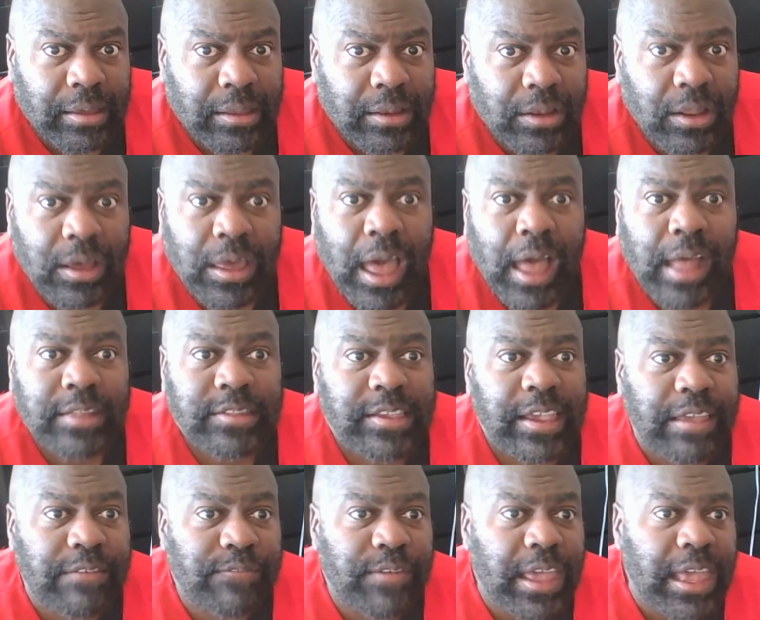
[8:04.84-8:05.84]
Look on
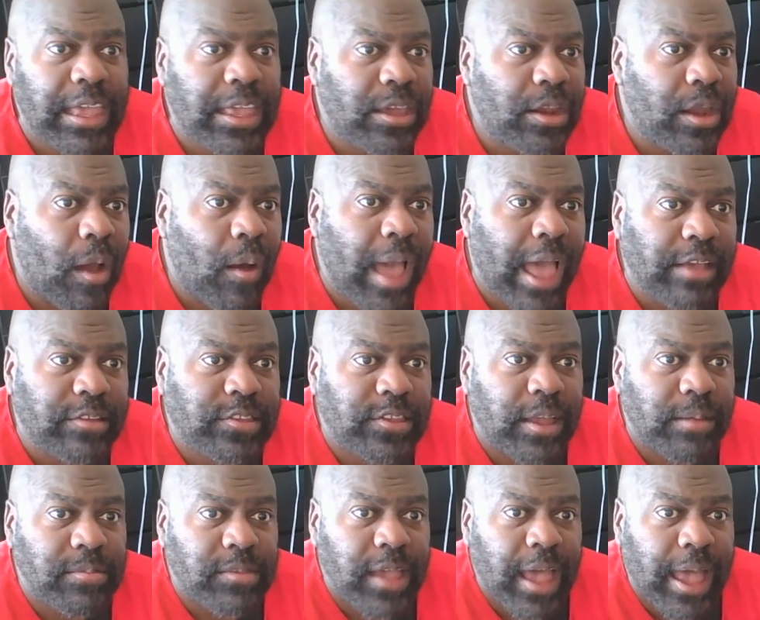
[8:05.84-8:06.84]
TV. You know how
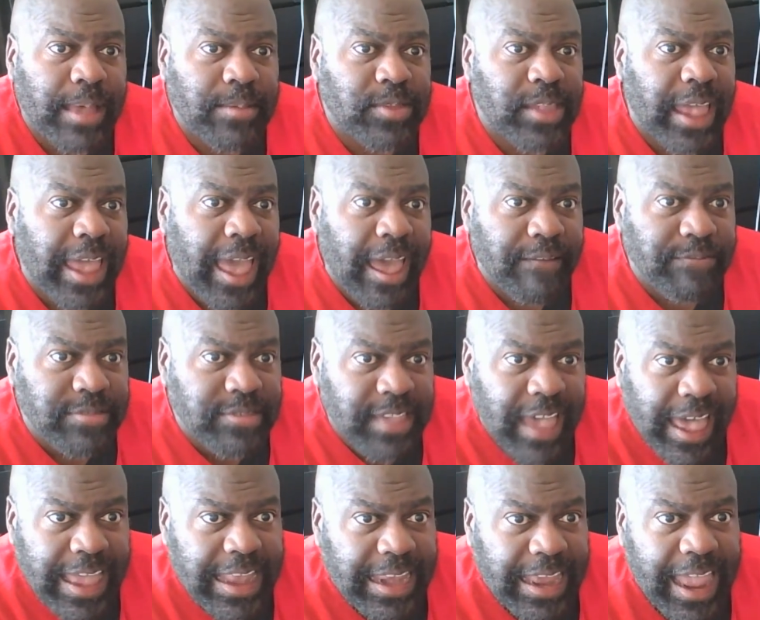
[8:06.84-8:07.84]
sometimes they have
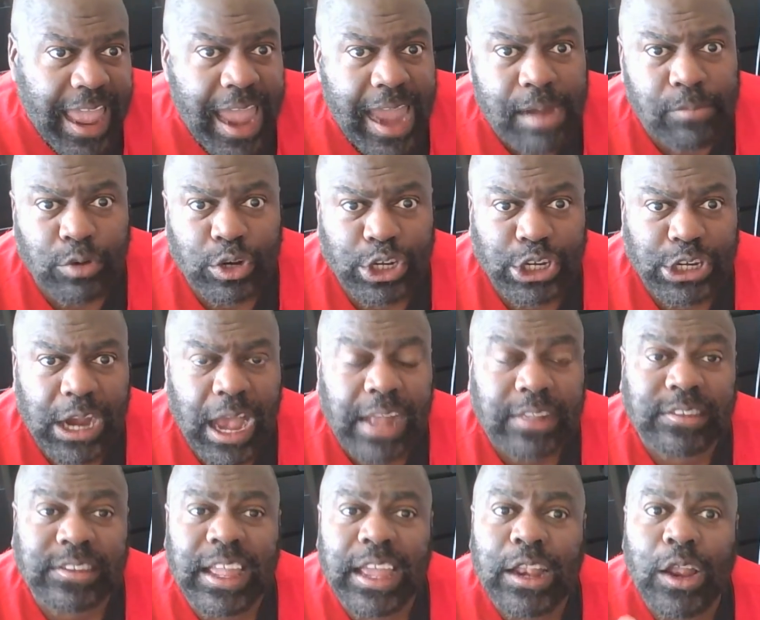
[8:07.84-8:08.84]
tight camera
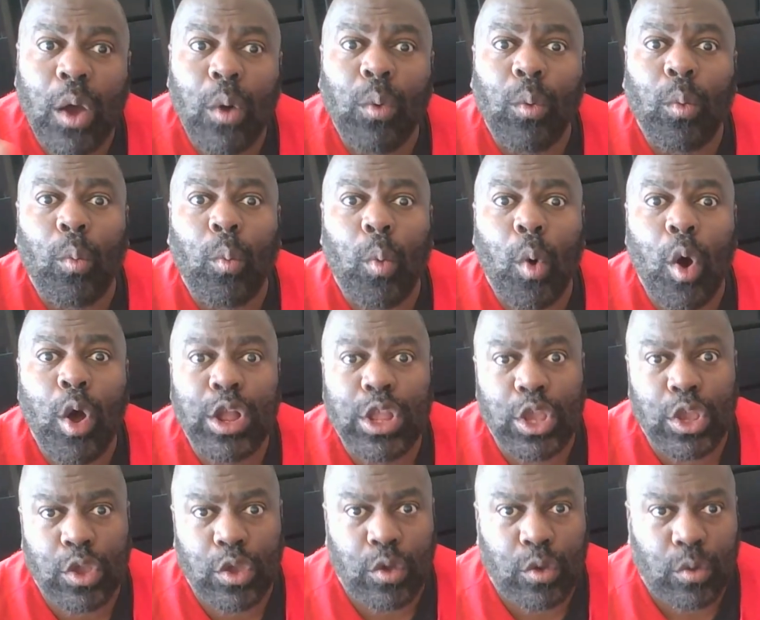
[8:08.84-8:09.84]
shots. They don't want
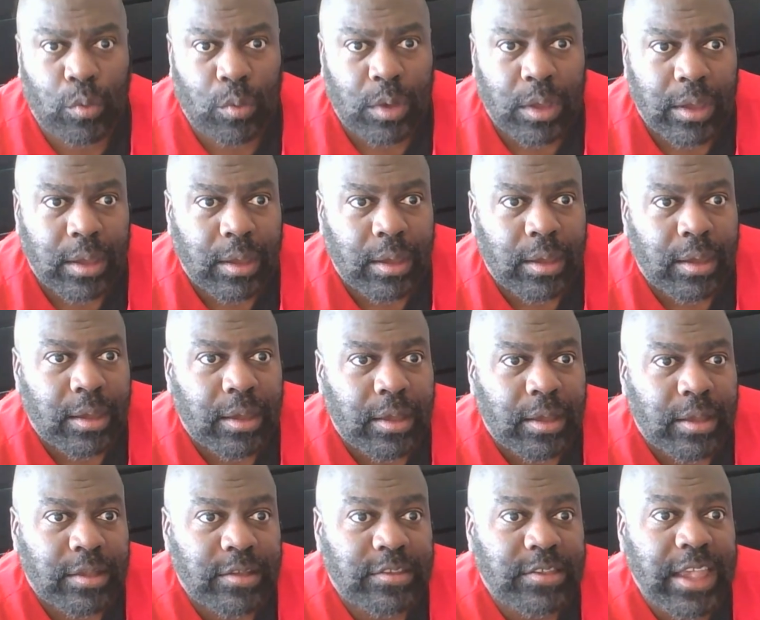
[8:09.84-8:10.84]
you
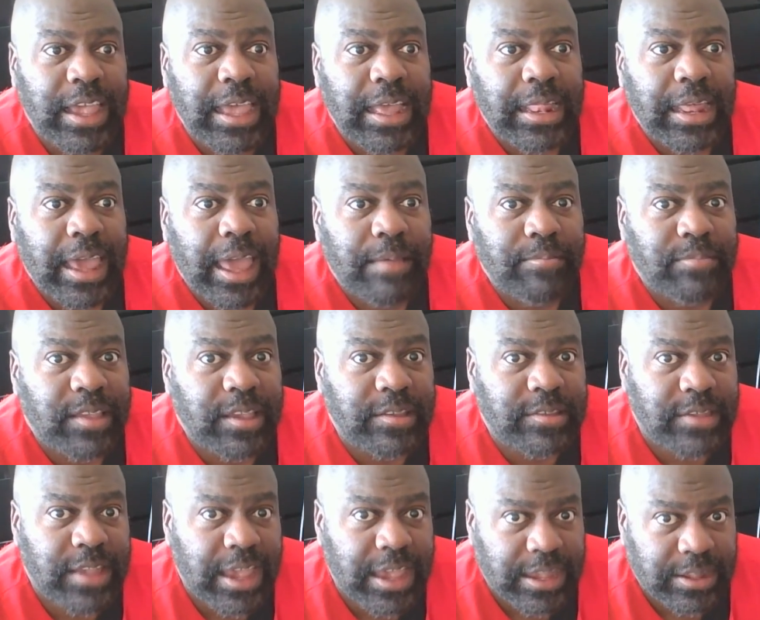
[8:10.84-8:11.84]
seeing the empty
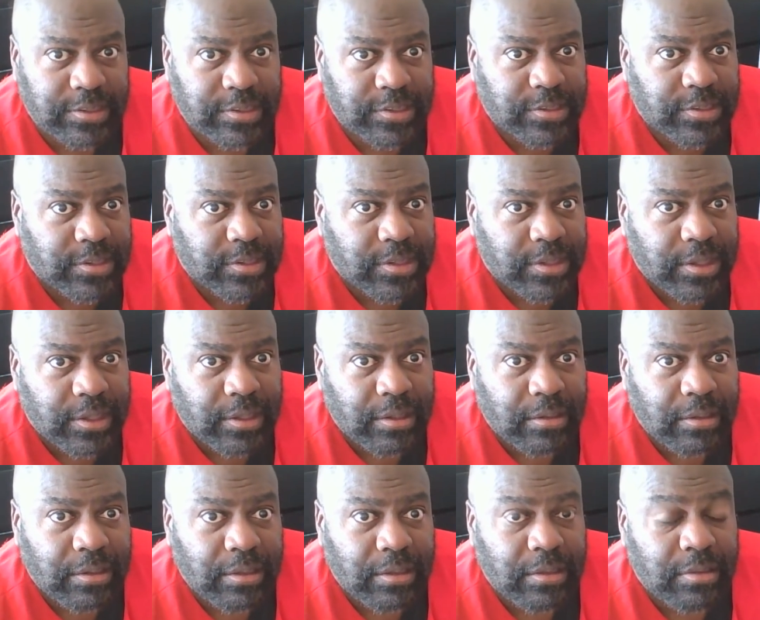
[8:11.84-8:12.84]
seats.
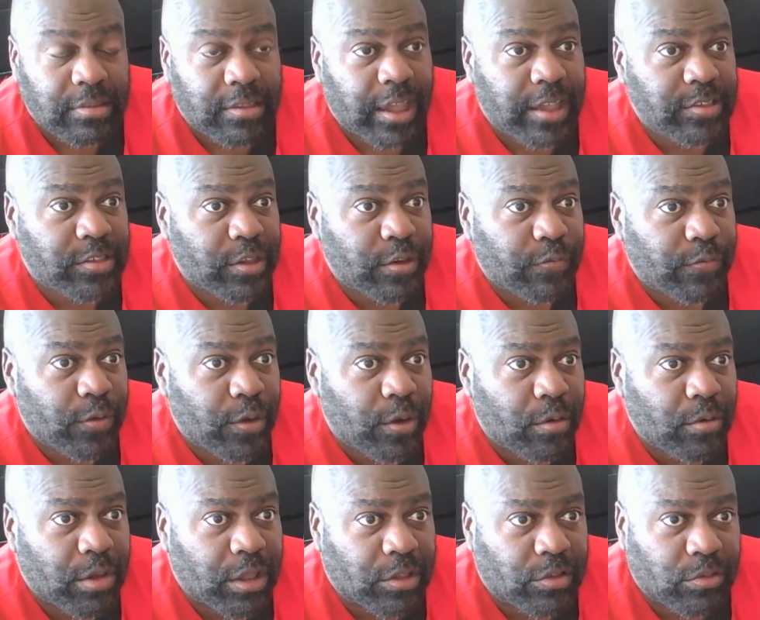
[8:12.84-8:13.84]
Tyson
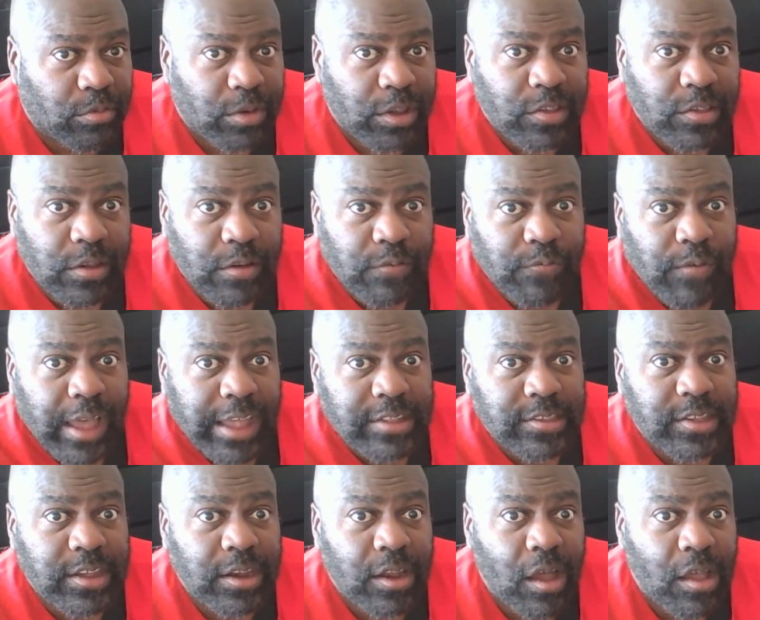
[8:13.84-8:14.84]
Fury's recent
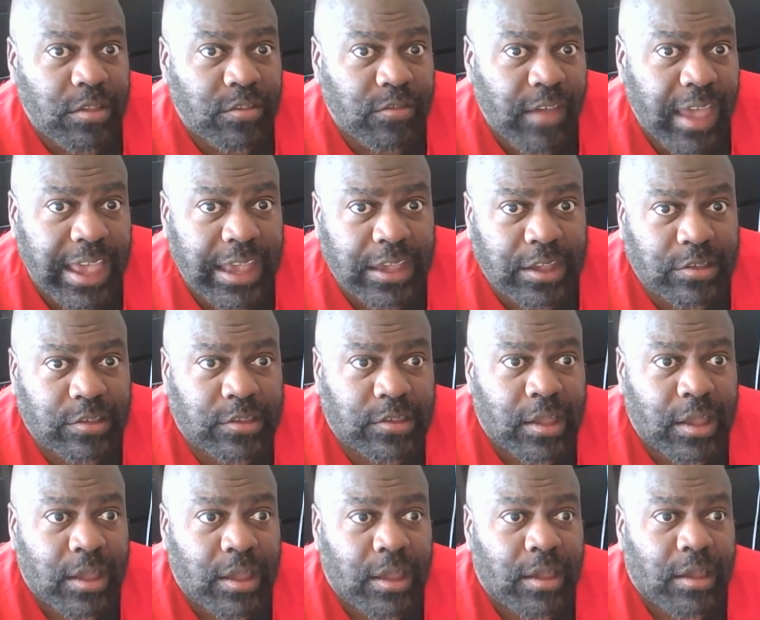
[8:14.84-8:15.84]
fights in Las Vegas,
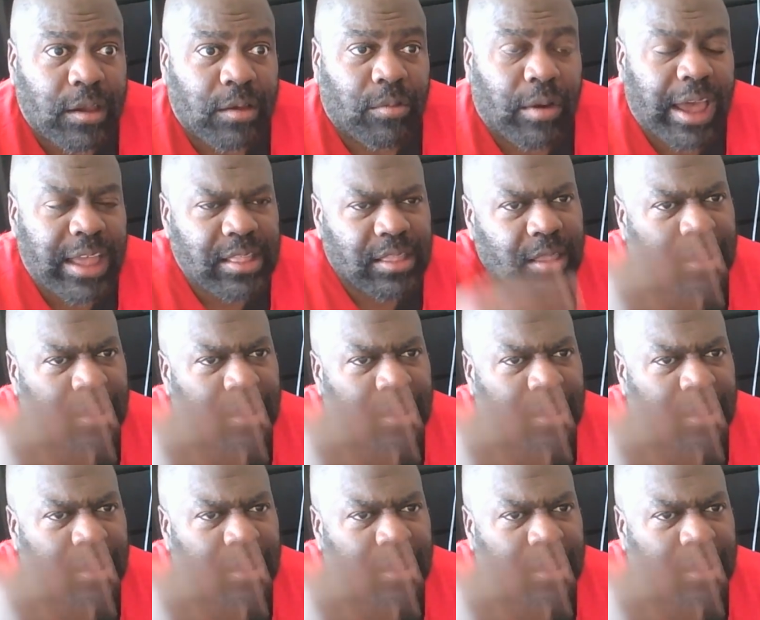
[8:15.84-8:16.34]
right?